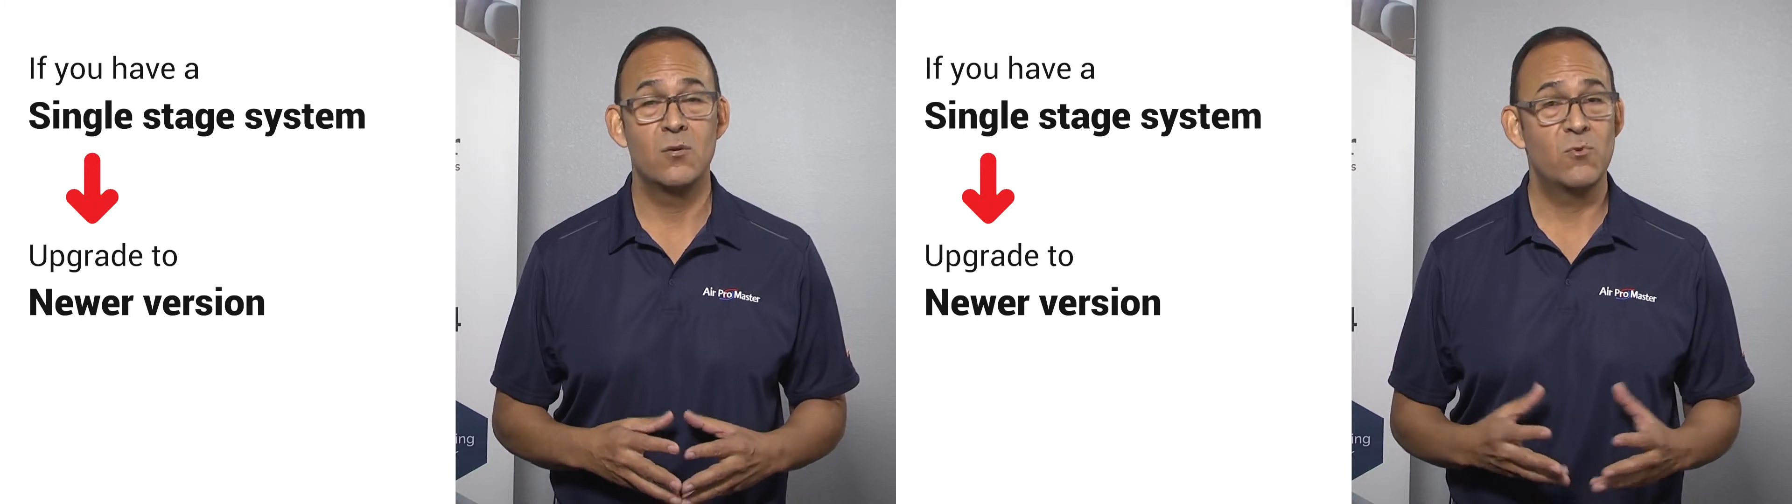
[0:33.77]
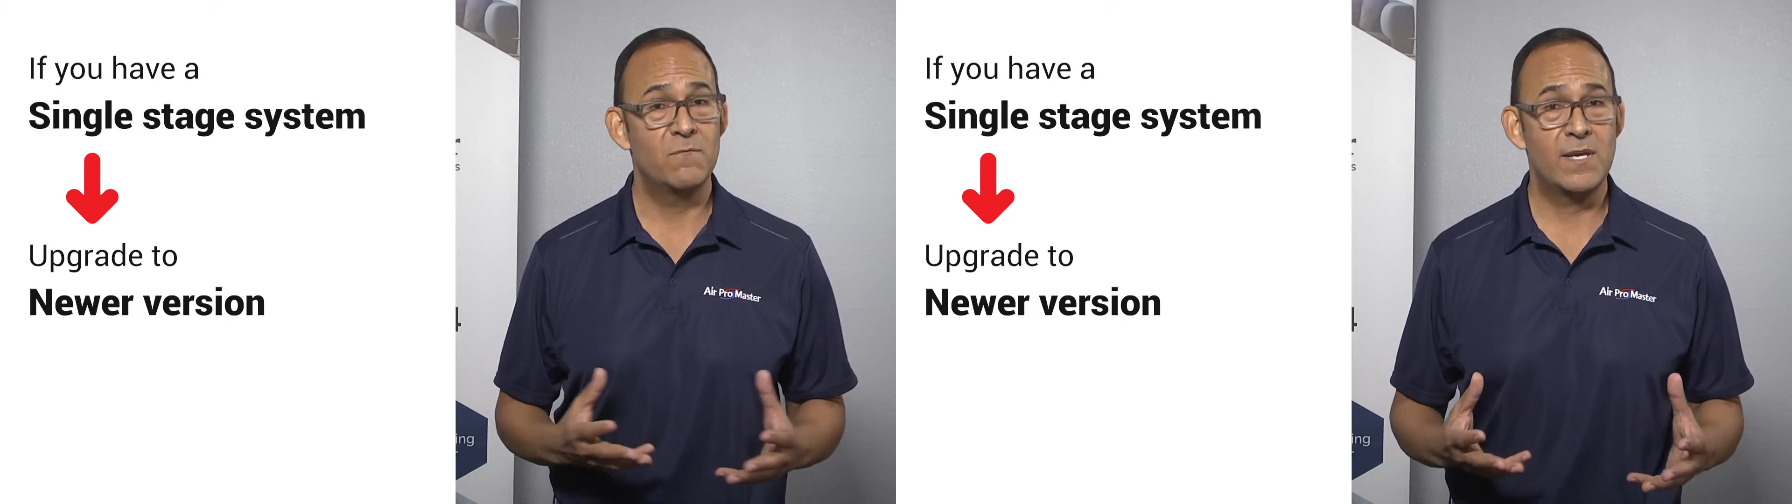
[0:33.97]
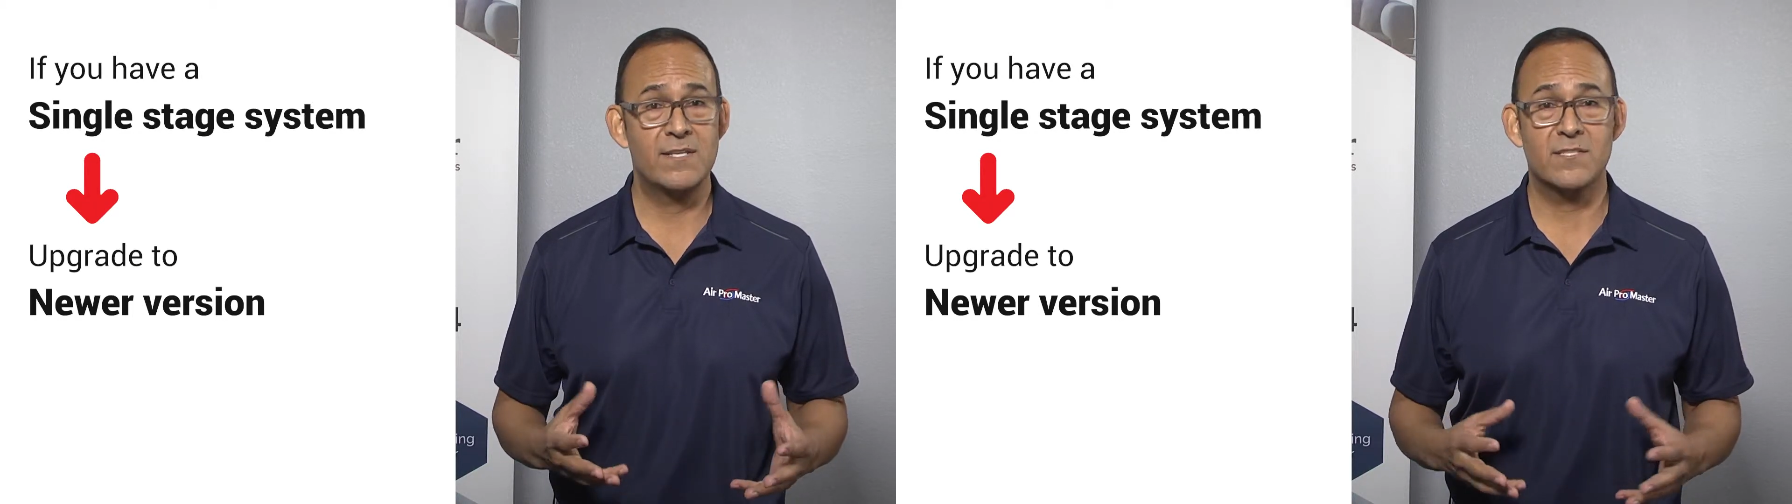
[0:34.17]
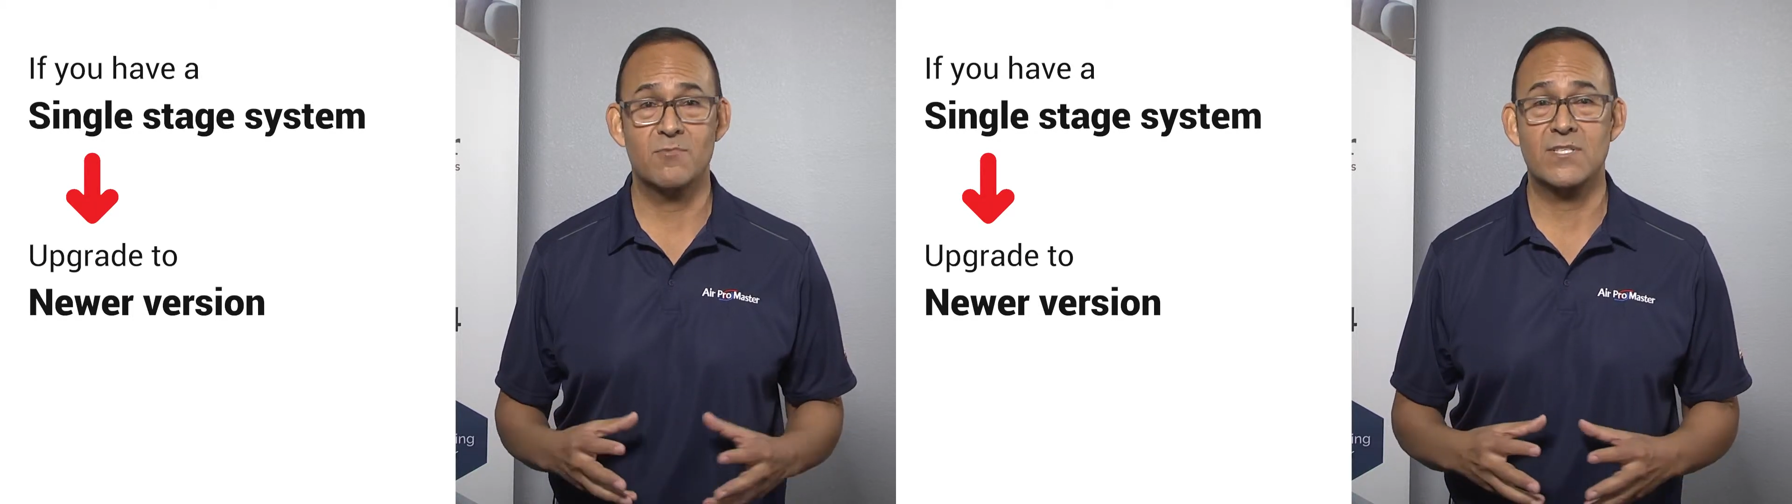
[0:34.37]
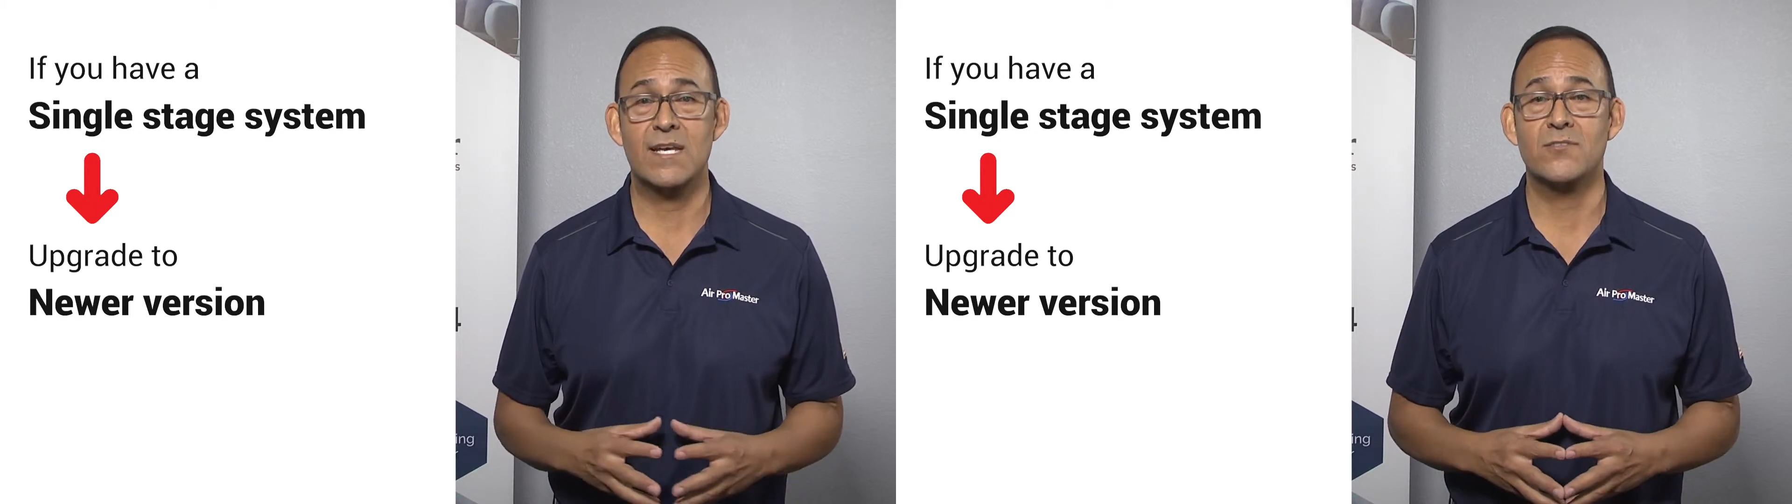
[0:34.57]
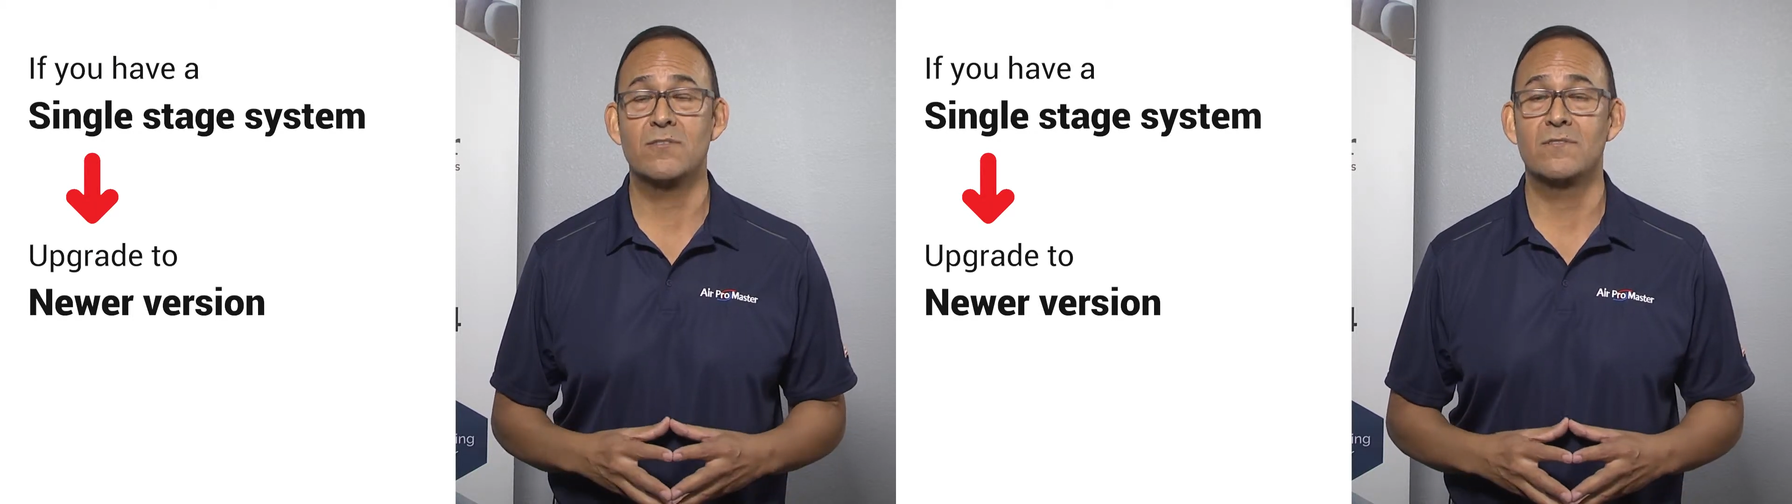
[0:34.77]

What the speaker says: We've made substantial